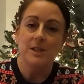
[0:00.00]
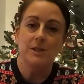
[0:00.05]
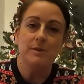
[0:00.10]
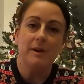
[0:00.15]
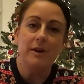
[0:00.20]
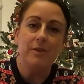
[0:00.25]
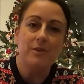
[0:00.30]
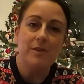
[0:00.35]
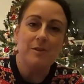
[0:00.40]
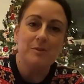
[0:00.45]
So
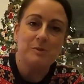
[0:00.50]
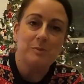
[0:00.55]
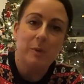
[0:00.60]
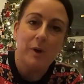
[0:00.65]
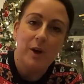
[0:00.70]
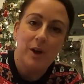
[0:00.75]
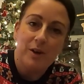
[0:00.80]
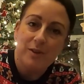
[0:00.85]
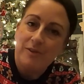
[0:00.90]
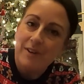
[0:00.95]
I thought that was
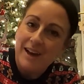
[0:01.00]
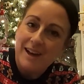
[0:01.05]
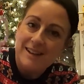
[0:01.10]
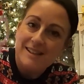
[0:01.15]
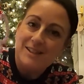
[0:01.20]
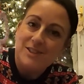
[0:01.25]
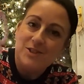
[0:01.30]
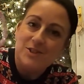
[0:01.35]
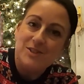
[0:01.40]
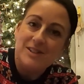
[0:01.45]

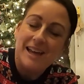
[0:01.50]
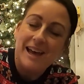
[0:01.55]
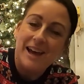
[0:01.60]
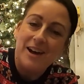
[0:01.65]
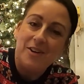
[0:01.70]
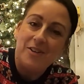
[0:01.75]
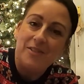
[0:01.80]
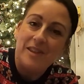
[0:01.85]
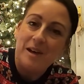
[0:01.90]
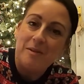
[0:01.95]
perfect to just
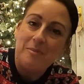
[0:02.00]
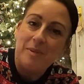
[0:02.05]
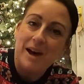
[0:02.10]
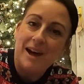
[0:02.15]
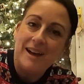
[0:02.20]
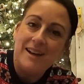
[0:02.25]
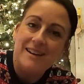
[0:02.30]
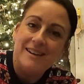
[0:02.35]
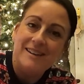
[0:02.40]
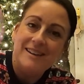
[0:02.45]
hang on that
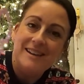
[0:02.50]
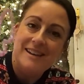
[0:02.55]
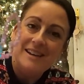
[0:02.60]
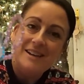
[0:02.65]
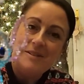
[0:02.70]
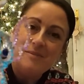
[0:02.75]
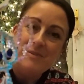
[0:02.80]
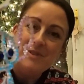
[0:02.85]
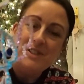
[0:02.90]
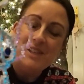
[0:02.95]
bag.
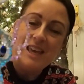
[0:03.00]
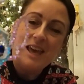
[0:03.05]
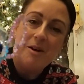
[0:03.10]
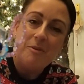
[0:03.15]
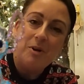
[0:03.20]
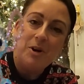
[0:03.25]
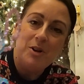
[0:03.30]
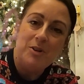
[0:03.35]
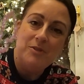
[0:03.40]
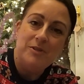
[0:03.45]
So yeah,
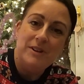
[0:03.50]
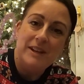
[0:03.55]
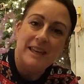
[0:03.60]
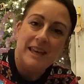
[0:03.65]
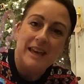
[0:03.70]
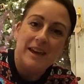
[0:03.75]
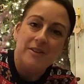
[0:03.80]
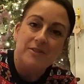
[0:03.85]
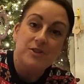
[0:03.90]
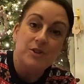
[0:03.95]
what a lovely
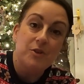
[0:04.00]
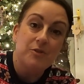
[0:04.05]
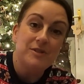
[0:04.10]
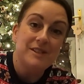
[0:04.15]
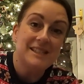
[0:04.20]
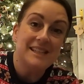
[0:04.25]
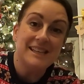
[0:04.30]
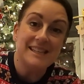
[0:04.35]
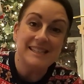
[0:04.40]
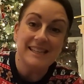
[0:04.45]
gift.
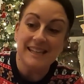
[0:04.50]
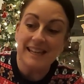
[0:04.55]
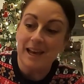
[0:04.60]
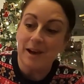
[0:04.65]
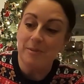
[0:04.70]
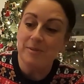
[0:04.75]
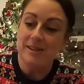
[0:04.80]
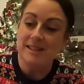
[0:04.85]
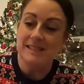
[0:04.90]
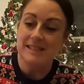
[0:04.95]
Obviously it's in
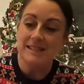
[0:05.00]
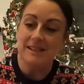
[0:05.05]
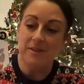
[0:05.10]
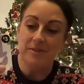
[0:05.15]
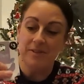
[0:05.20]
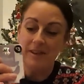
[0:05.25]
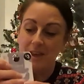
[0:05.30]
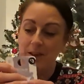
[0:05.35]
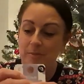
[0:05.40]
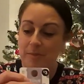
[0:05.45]
line with the Disney
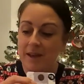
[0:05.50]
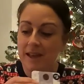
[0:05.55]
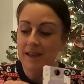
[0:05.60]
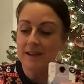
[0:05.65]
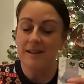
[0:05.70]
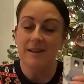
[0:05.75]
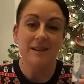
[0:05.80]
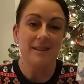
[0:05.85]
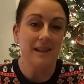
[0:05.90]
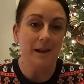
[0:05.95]

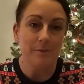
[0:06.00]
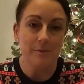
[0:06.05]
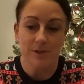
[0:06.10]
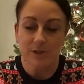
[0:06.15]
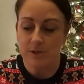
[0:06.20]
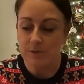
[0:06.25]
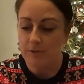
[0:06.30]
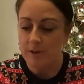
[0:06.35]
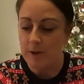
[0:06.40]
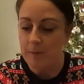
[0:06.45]
theming. That
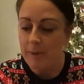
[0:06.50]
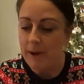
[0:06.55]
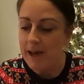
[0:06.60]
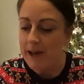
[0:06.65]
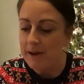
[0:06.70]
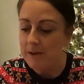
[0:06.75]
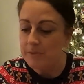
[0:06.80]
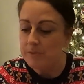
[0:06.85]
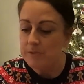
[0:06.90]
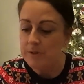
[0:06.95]
was £3,
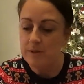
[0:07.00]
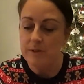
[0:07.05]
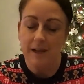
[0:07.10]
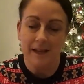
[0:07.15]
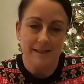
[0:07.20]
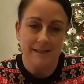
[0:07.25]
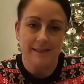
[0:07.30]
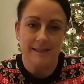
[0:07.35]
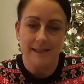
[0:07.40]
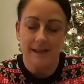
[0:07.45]
as
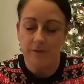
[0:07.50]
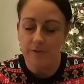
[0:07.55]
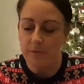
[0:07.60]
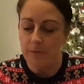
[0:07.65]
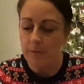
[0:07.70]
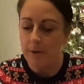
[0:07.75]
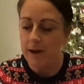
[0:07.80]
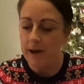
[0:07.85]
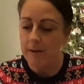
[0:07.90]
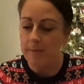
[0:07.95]
I say,
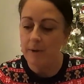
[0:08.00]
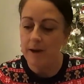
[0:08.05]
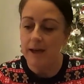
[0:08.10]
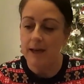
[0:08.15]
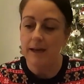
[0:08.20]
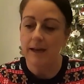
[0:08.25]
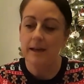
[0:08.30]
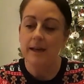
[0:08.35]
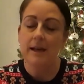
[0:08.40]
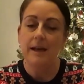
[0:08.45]
from
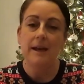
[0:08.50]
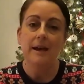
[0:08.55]
Primark.